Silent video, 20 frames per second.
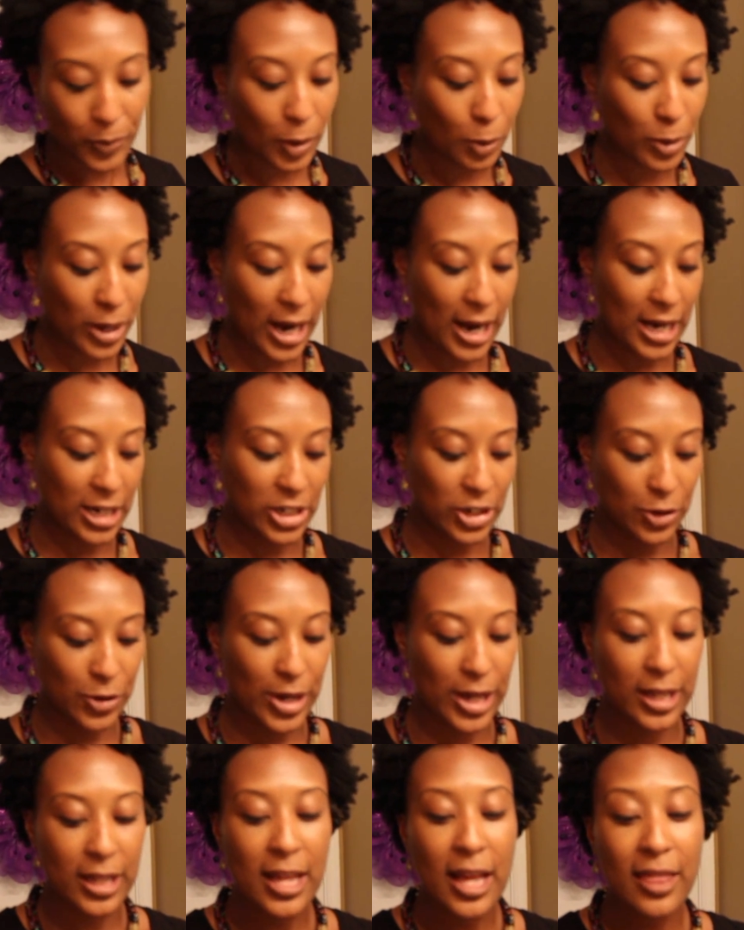when I do
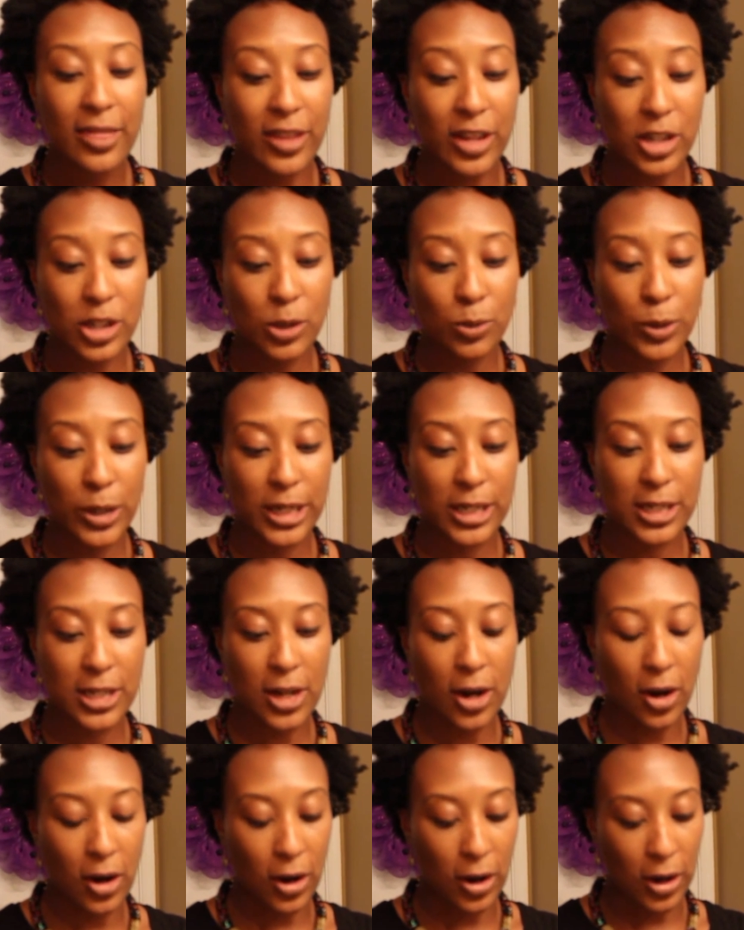it. This one is
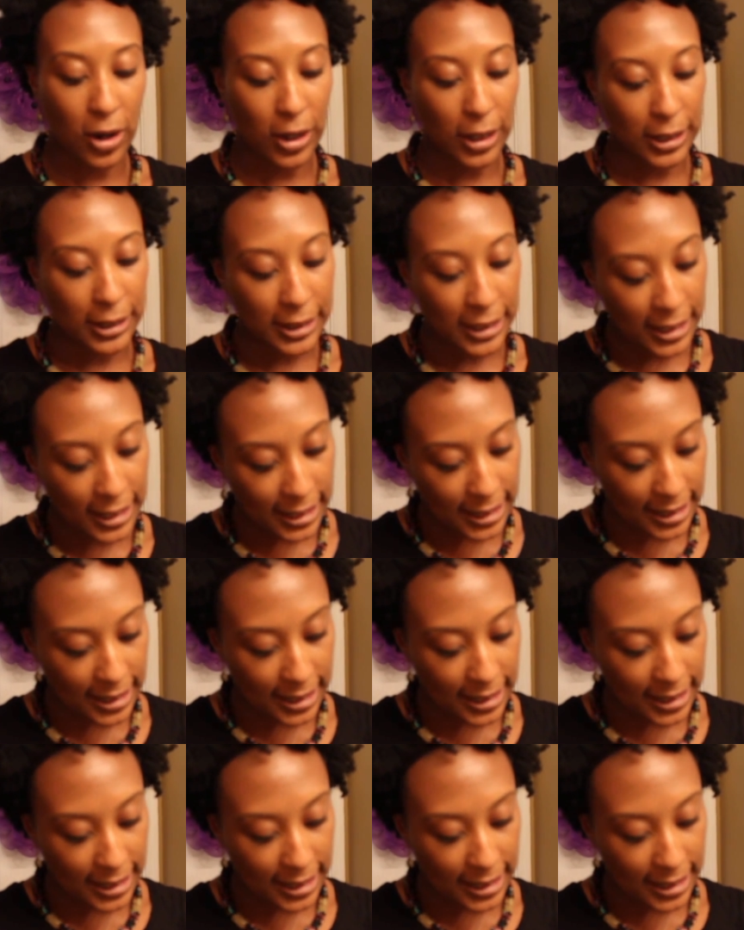called